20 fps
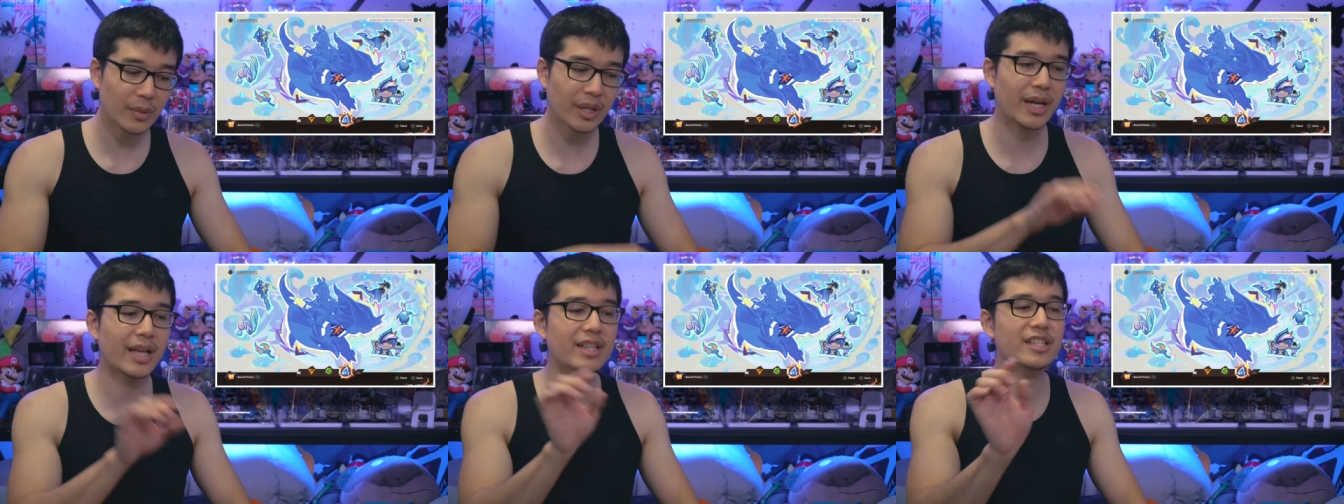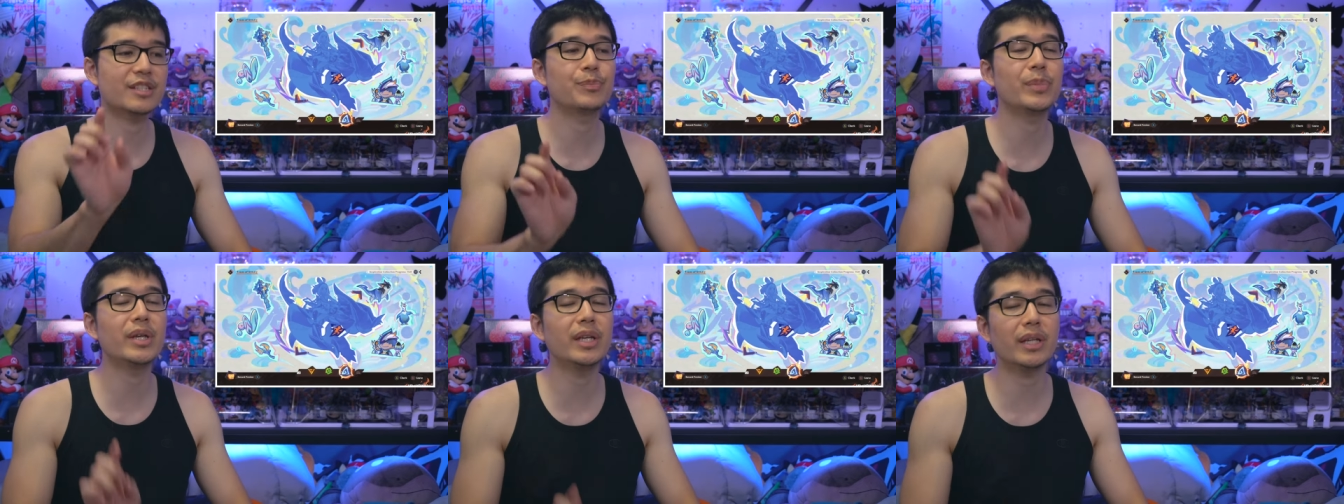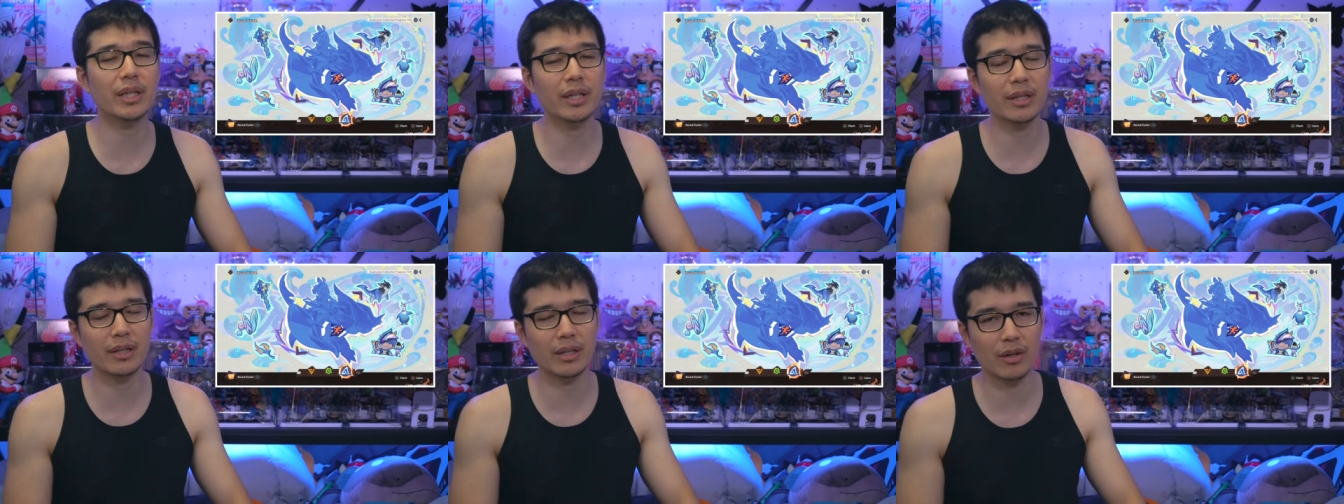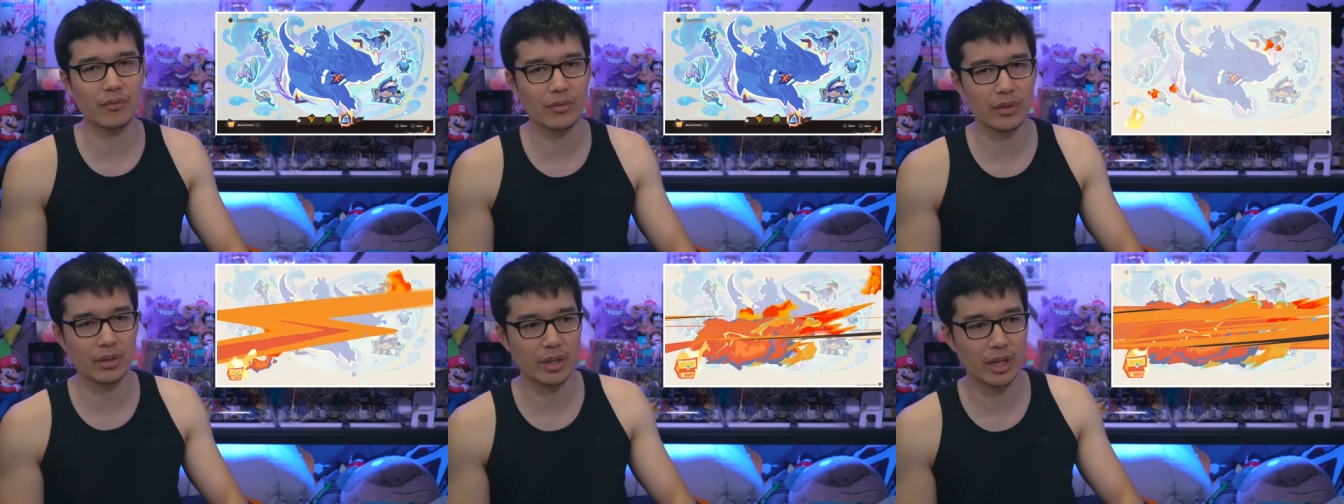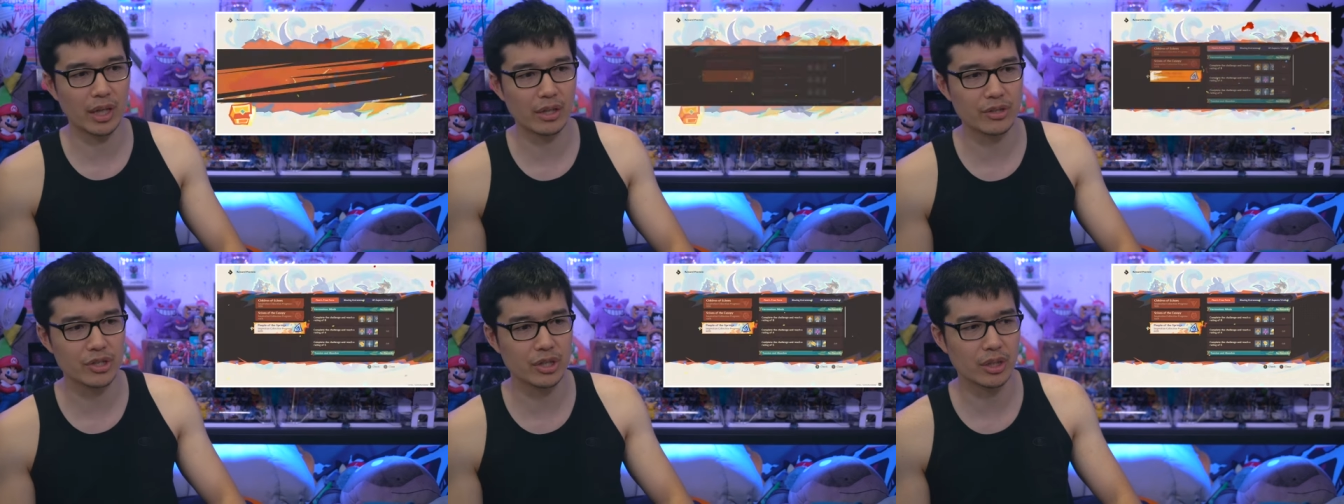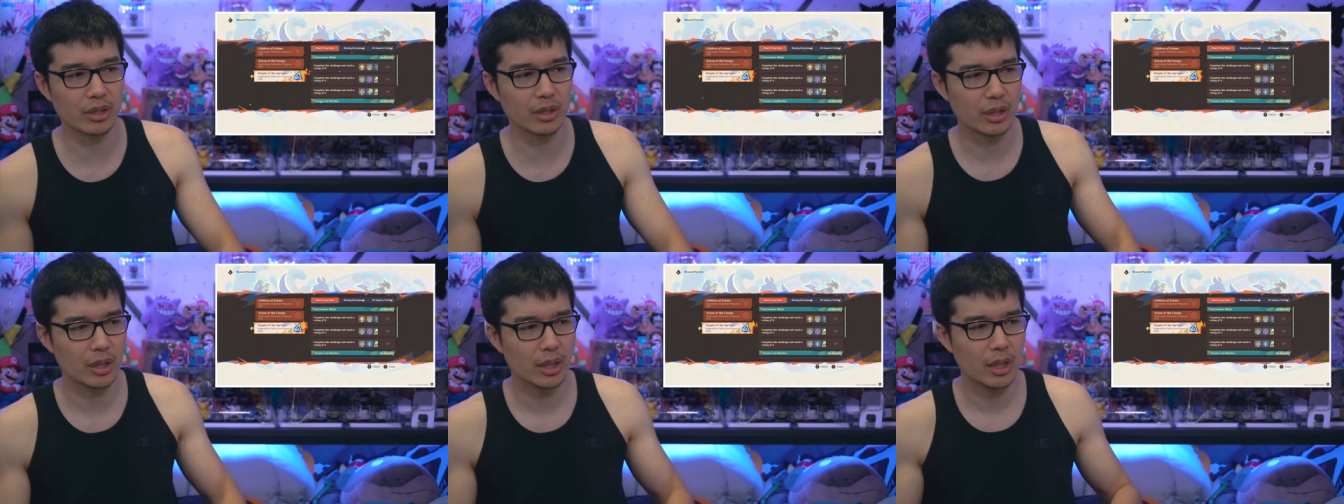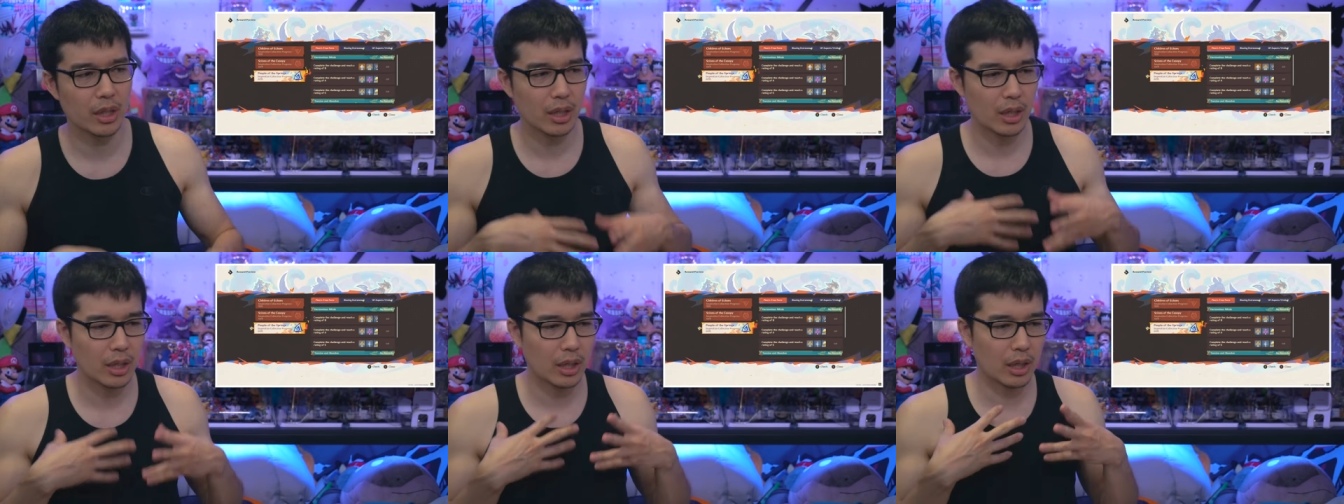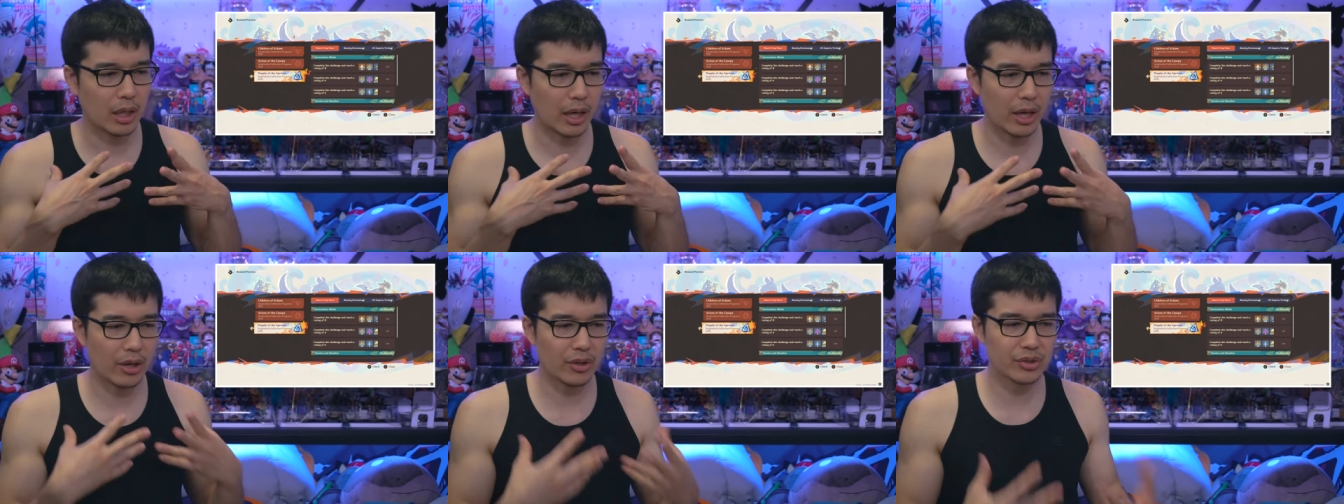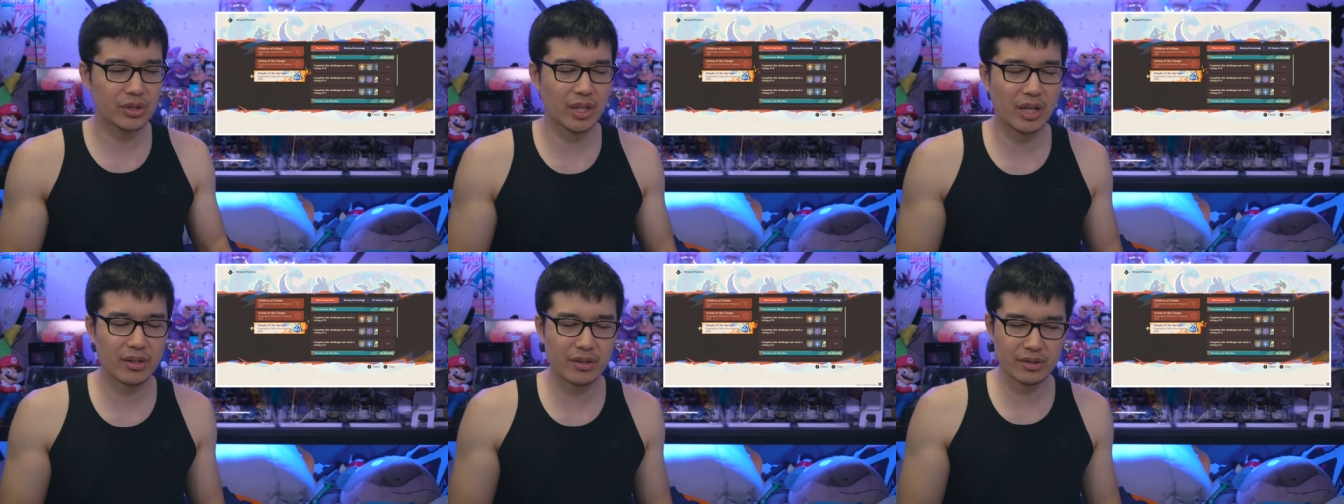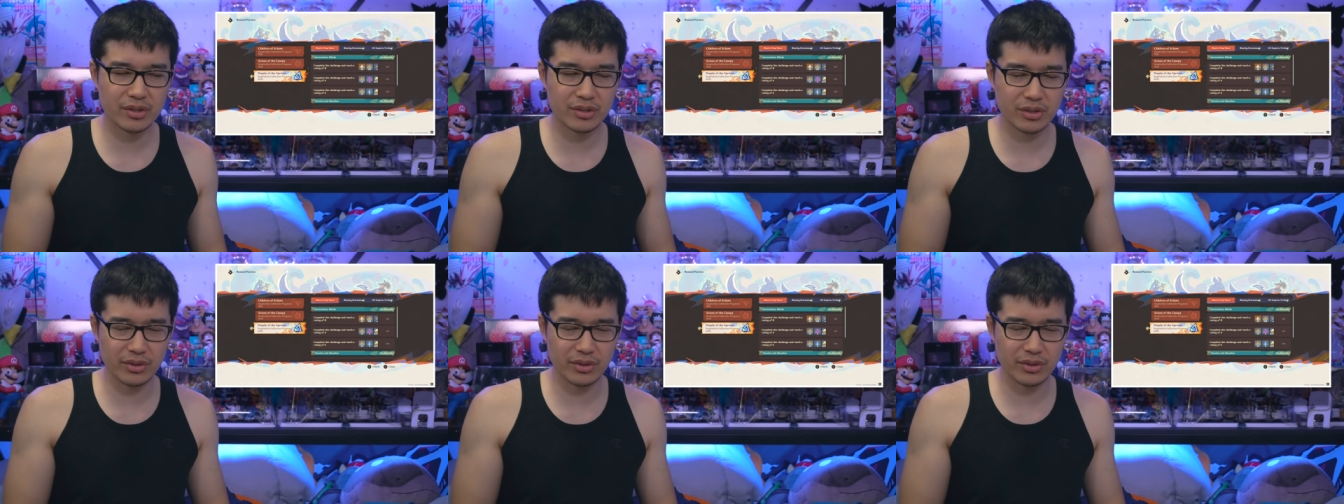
And speaking of the gacha, I also had this